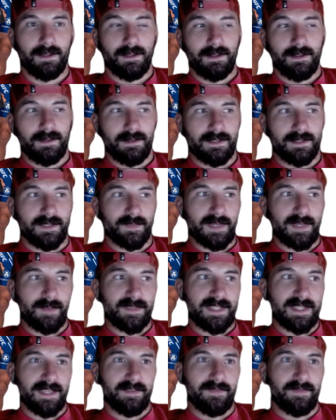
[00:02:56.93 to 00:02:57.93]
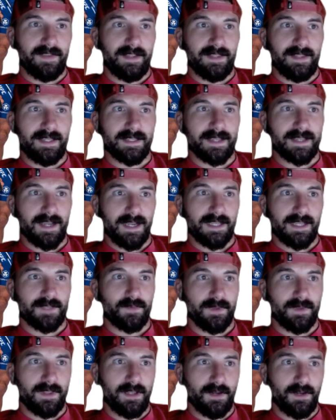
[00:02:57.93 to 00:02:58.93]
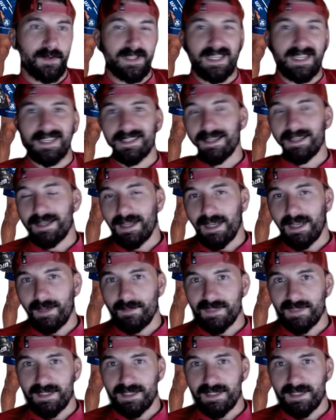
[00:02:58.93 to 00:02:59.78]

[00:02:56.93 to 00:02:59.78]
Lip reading: Sometimes they feed these guys with decent names to